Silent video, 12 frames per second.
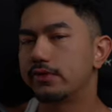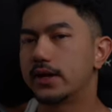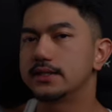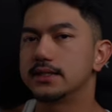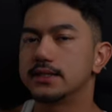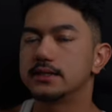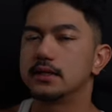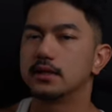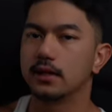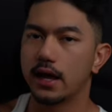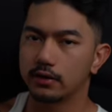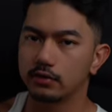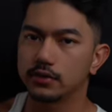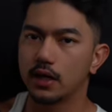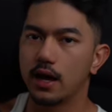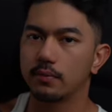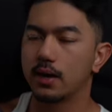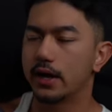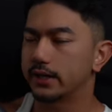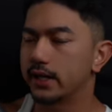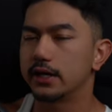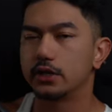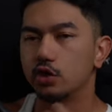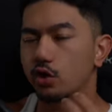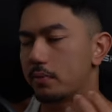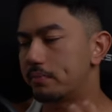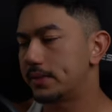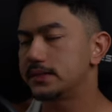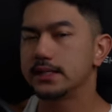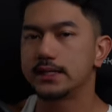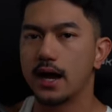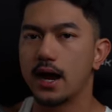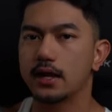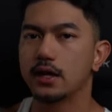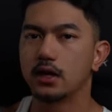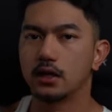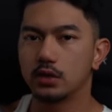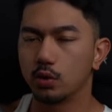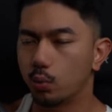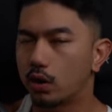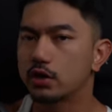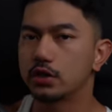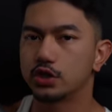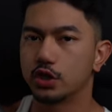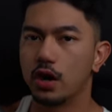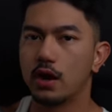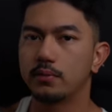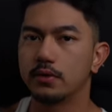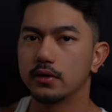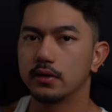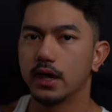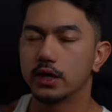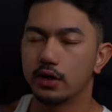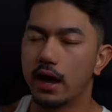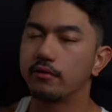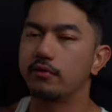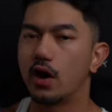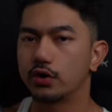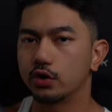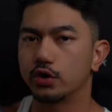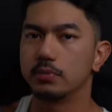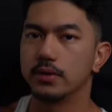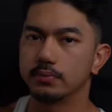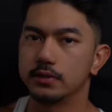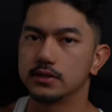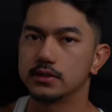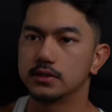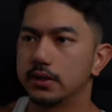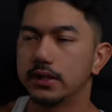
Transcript: face is lack of time. I get it, you're a busy guy, you work a job, and you have other commitments.